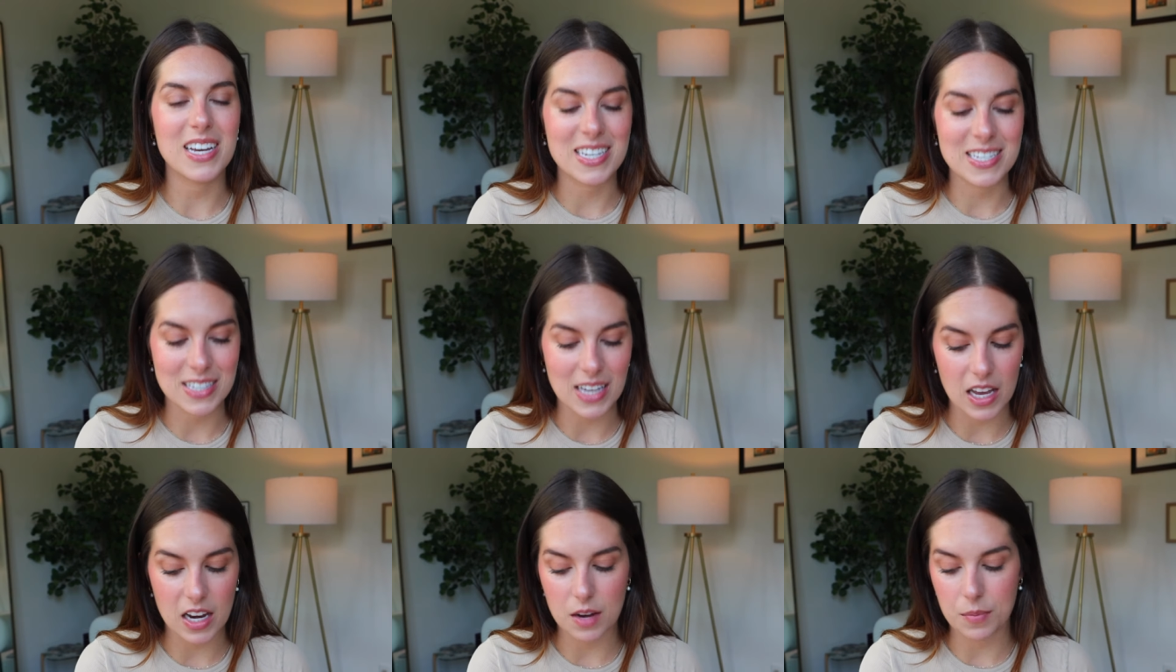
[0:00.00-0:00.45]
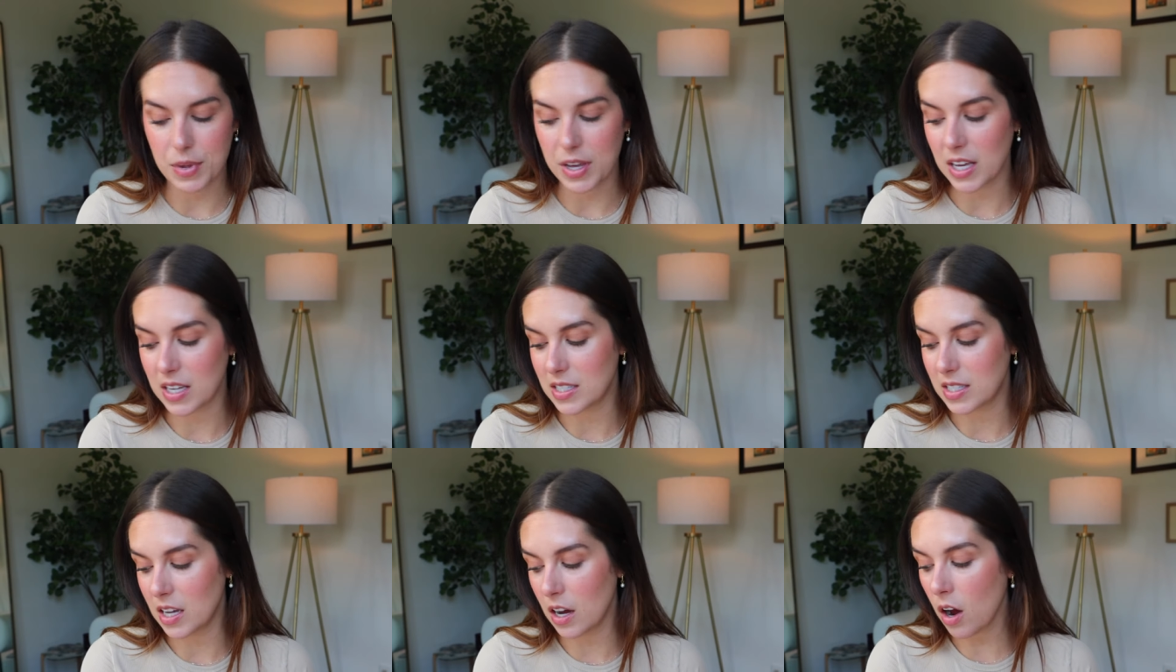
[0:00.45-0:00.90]
excited
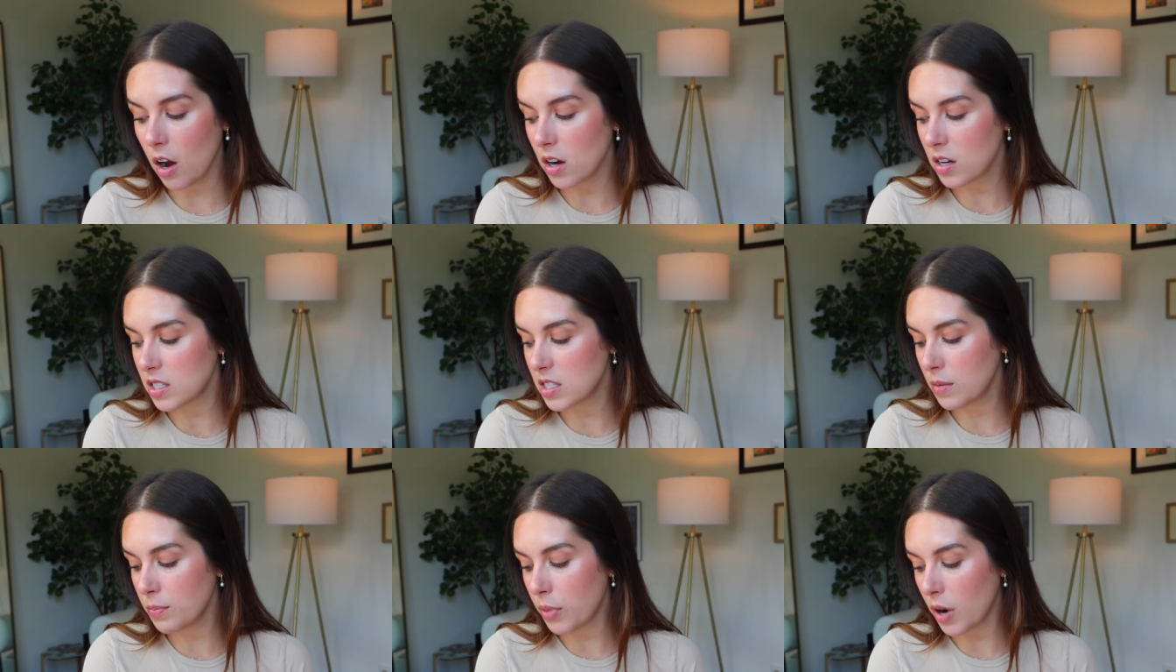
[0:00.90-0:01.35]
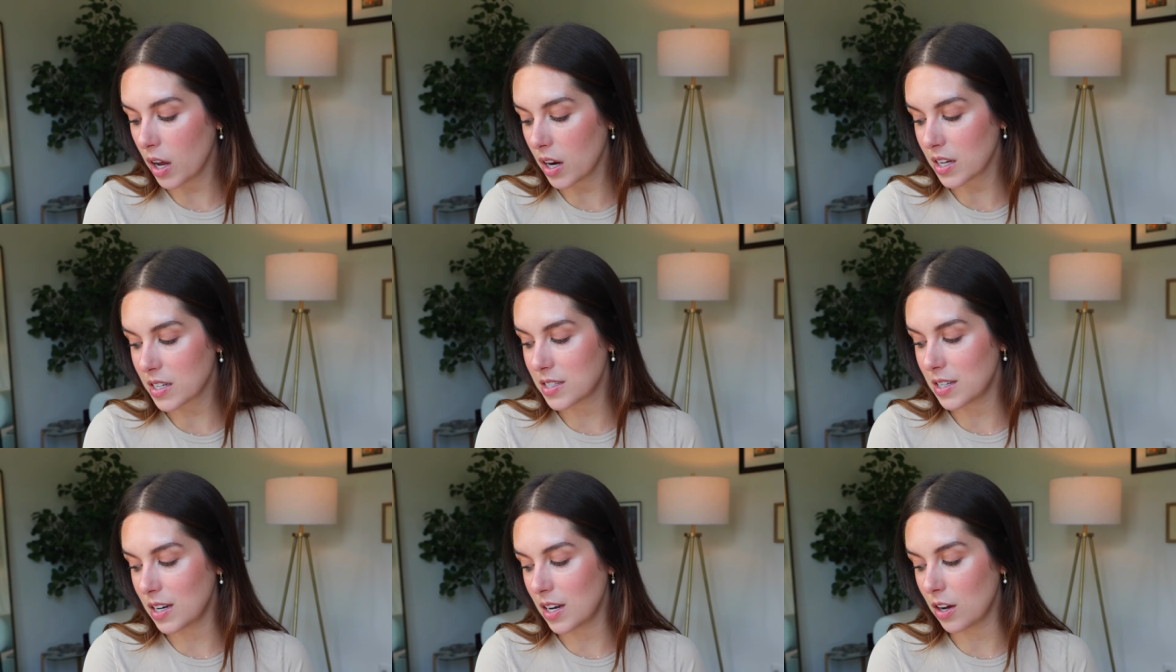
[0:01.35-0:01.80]
because there are some
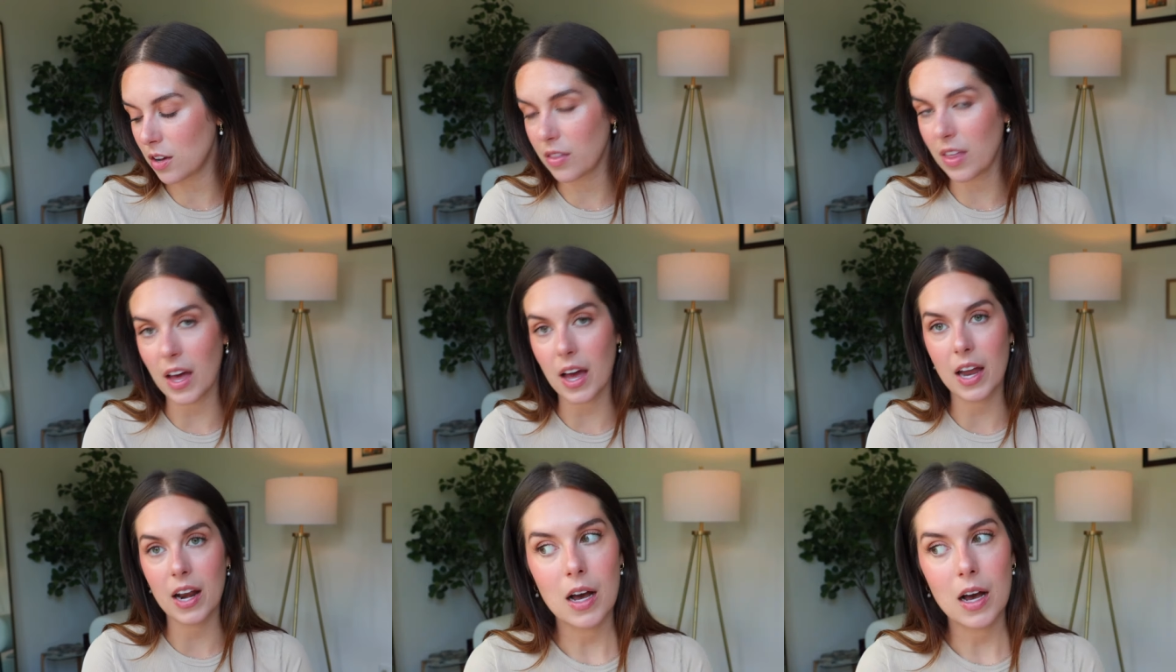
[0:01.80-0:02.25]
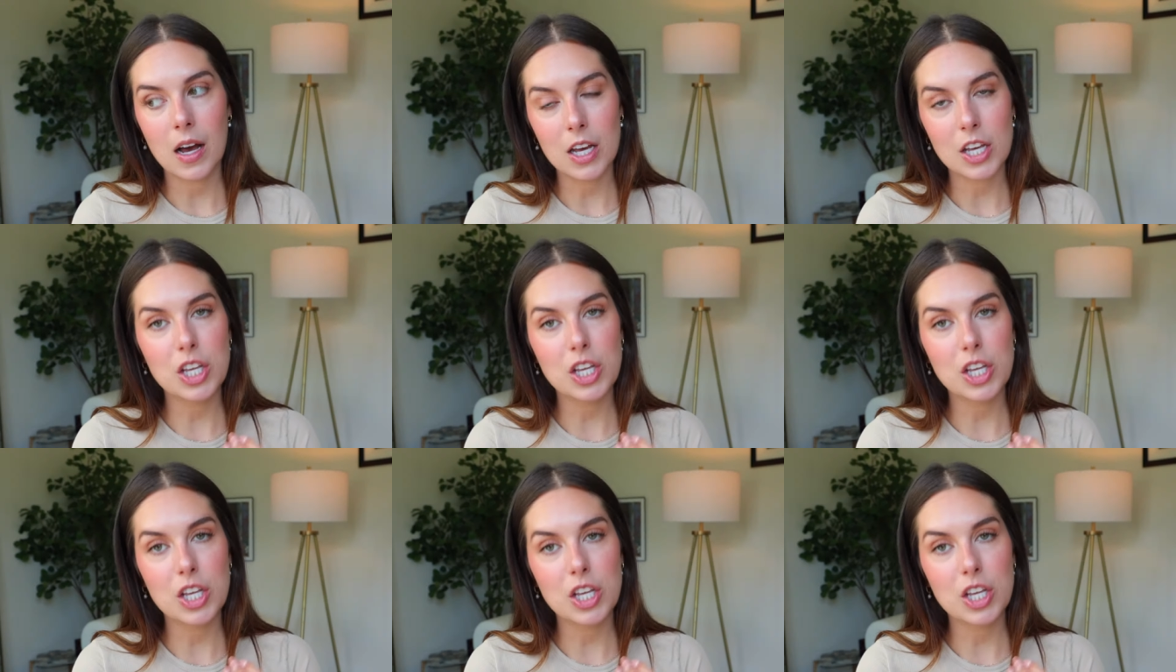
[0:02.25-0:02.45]
products in here that